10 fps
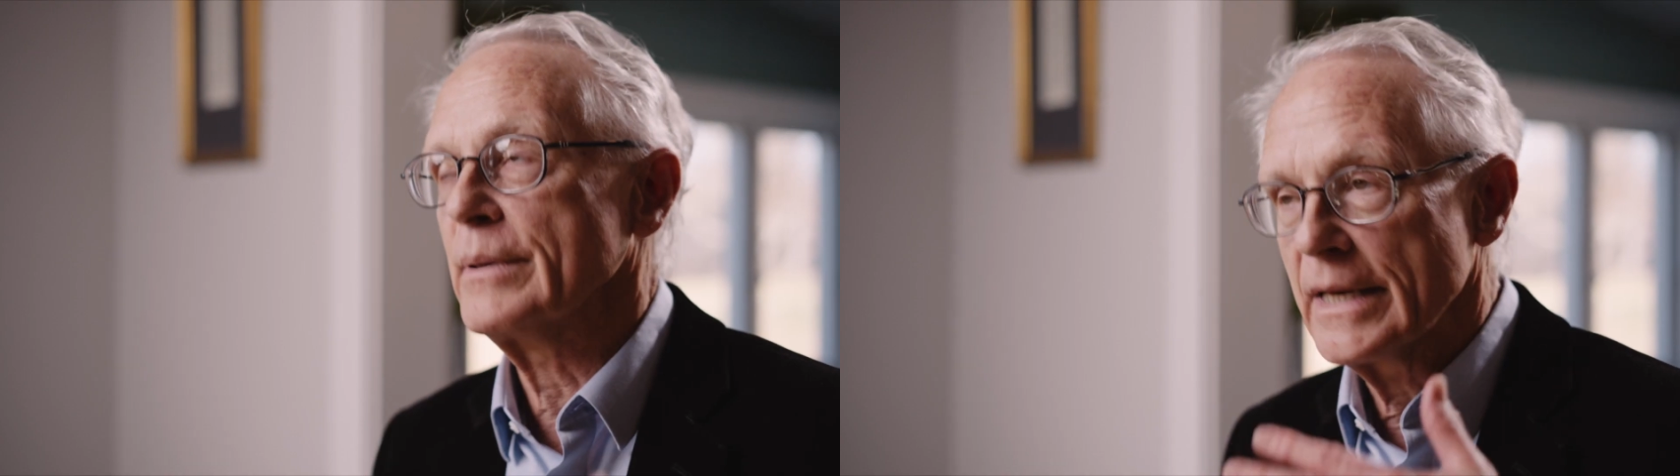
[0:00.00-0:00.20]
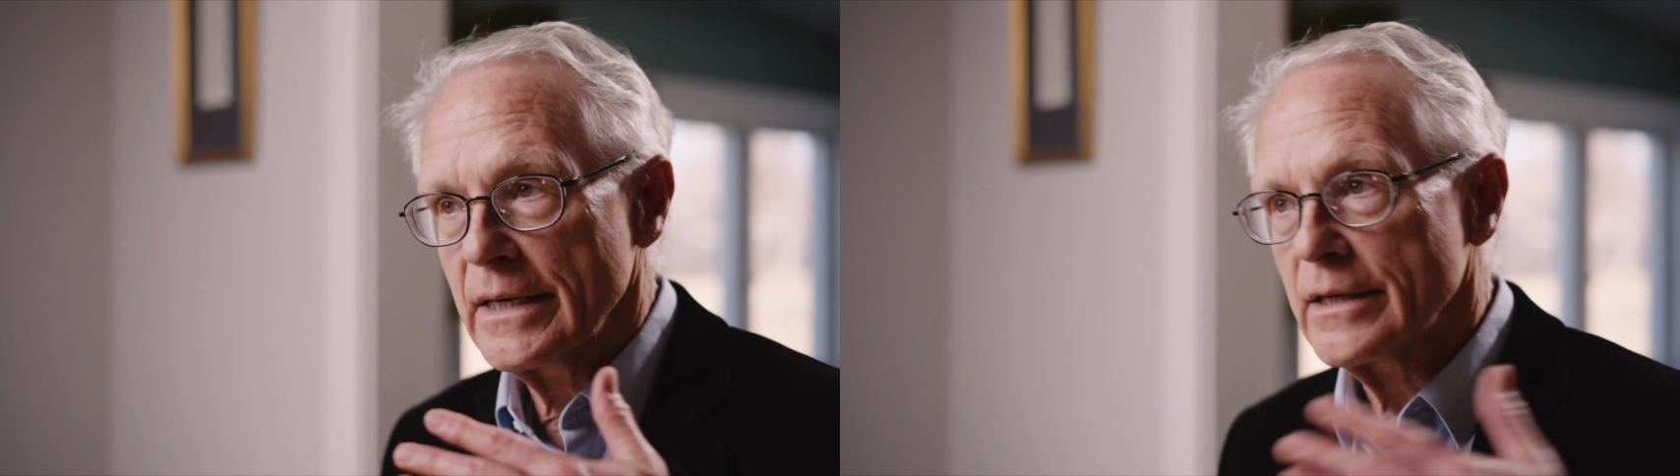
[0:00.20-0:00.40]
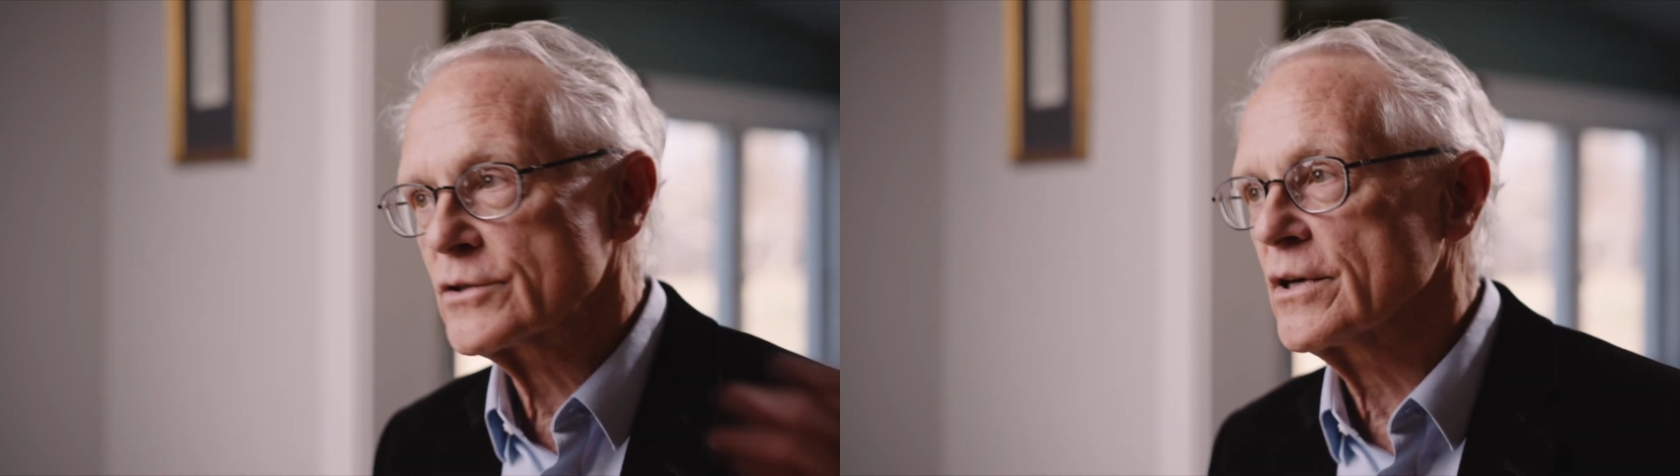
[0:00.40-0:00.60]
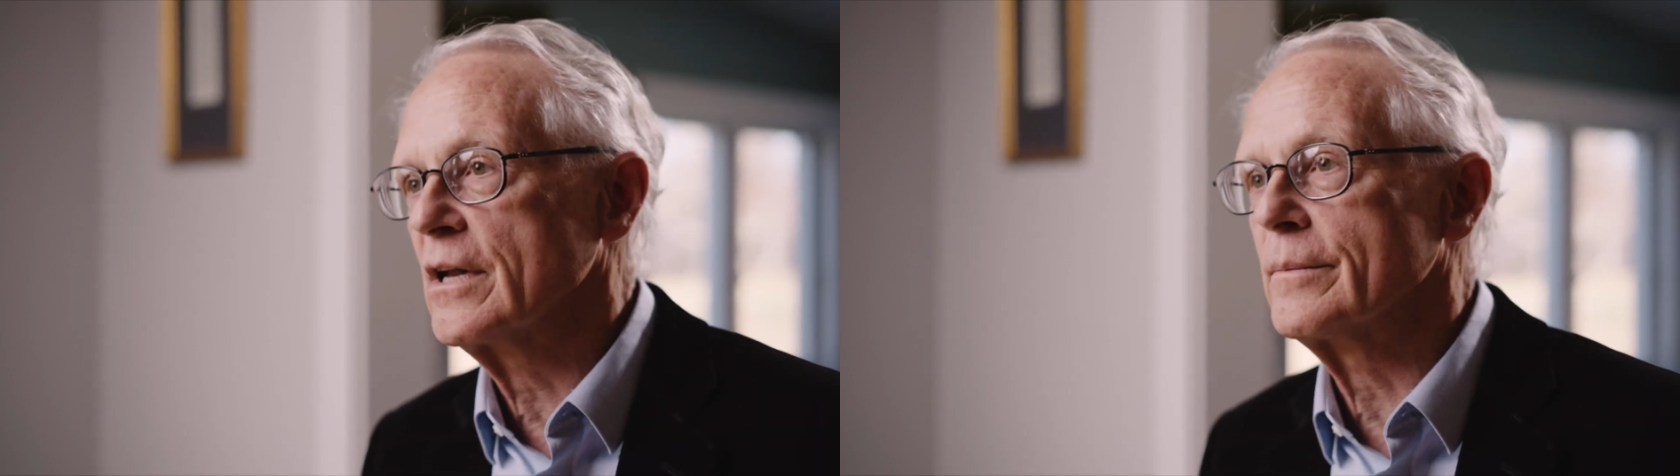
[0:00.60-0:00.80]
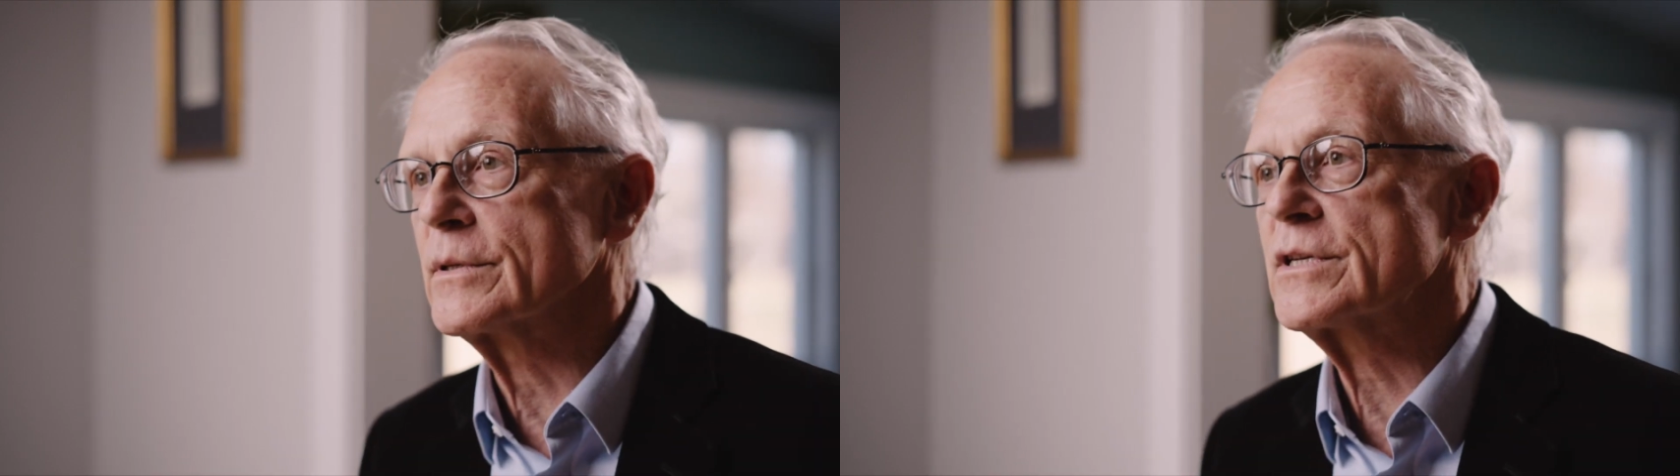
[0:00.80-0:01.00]
beginning at
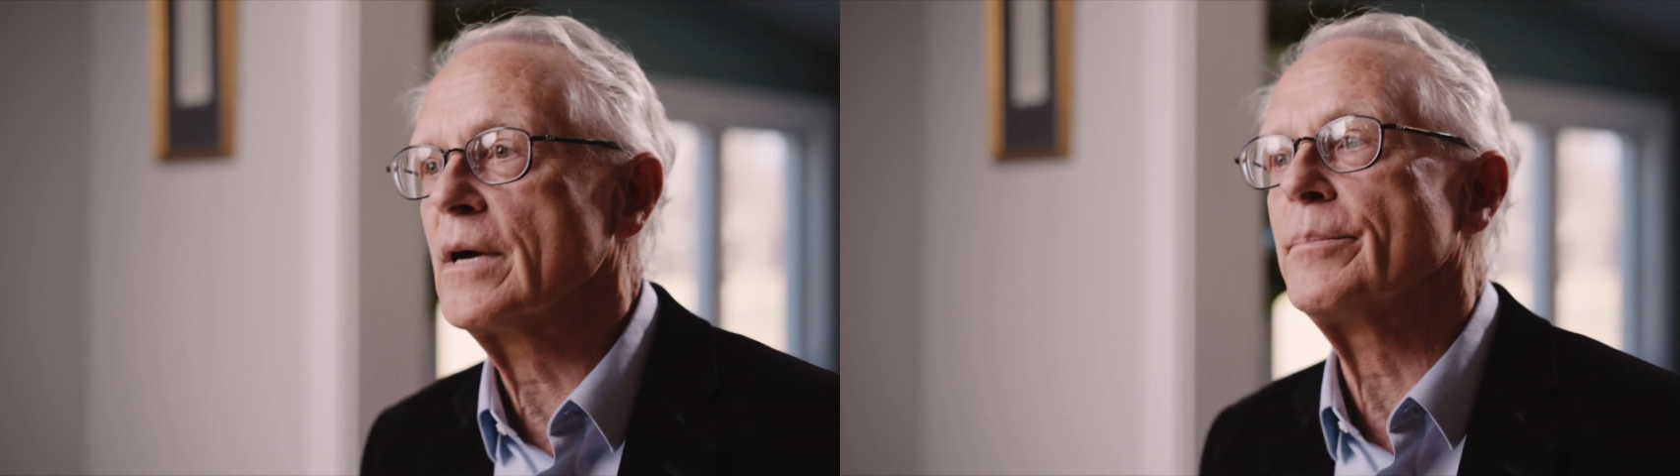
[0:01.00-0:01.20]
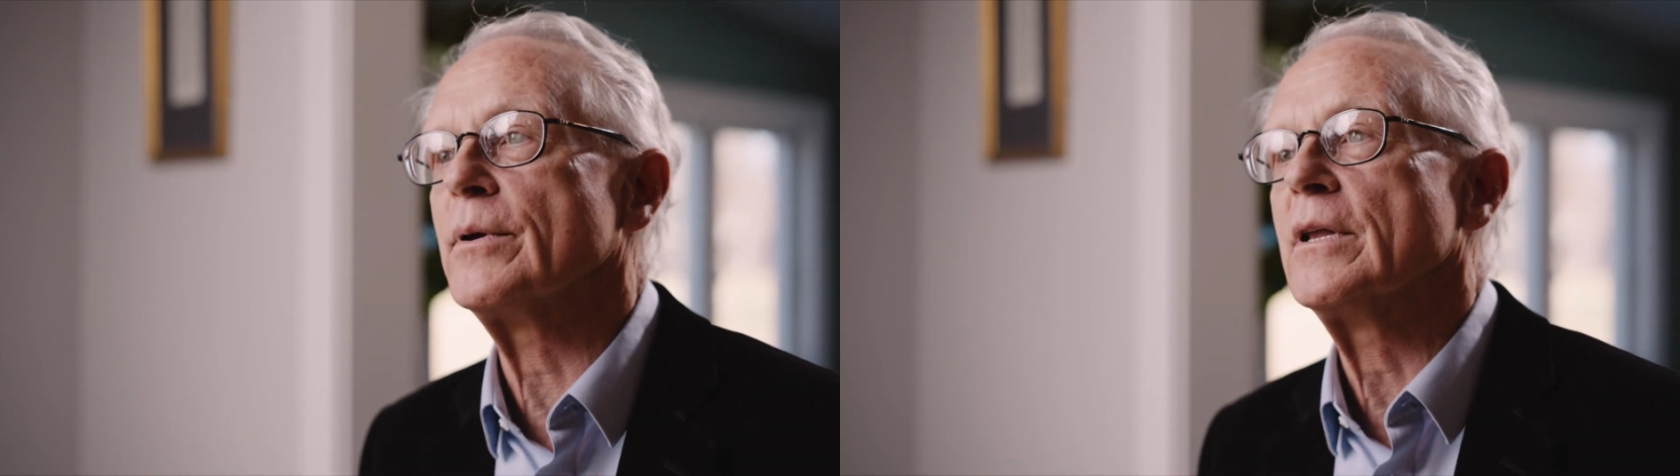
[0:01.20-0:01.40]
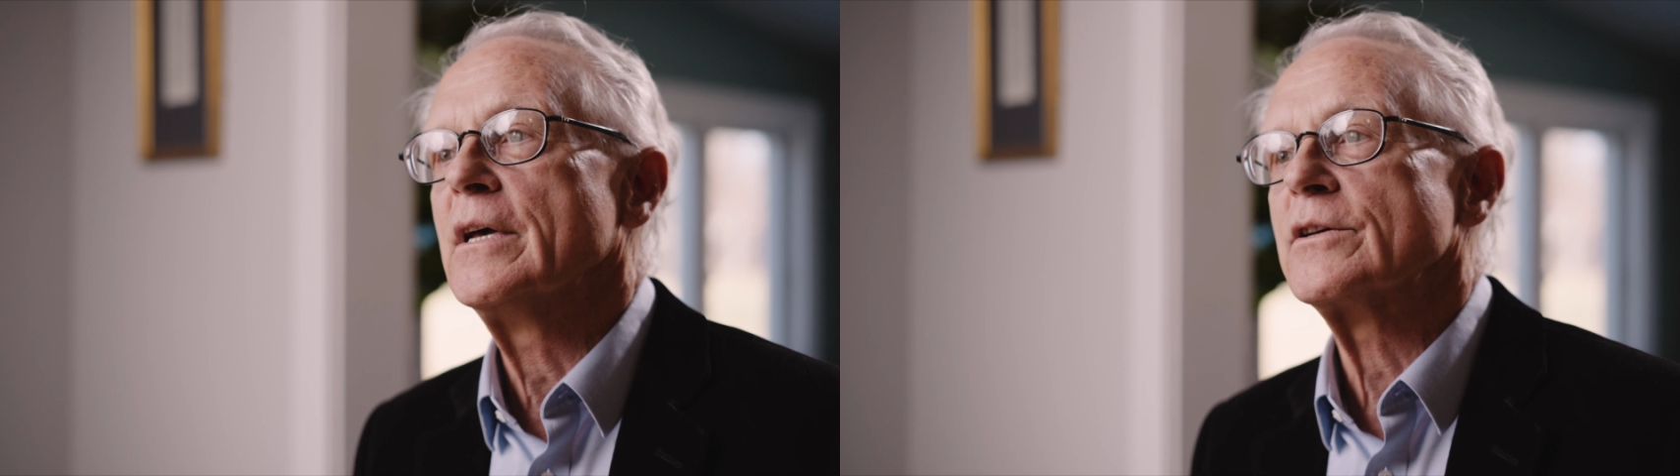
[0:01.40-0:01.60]
Solomon's temple,